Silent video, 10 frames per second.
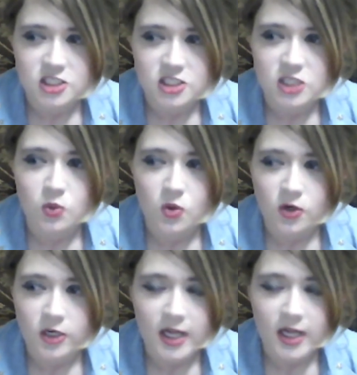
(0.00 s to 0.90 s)
she
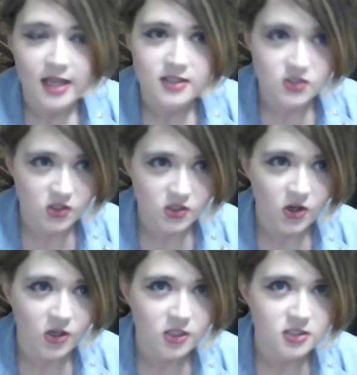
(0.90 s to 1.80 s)
wore a
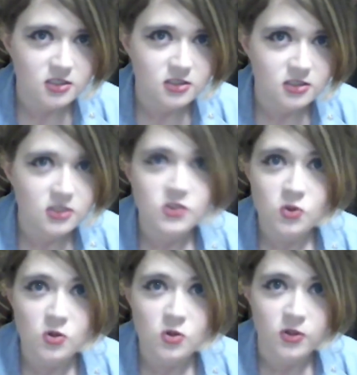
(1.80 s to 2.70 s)
skirt to
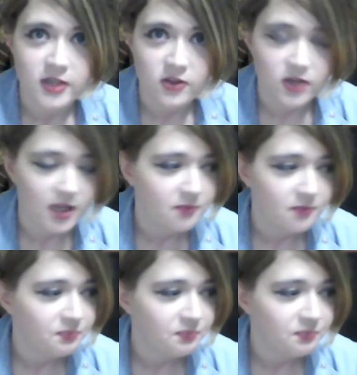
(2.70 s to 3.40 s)
school the other day.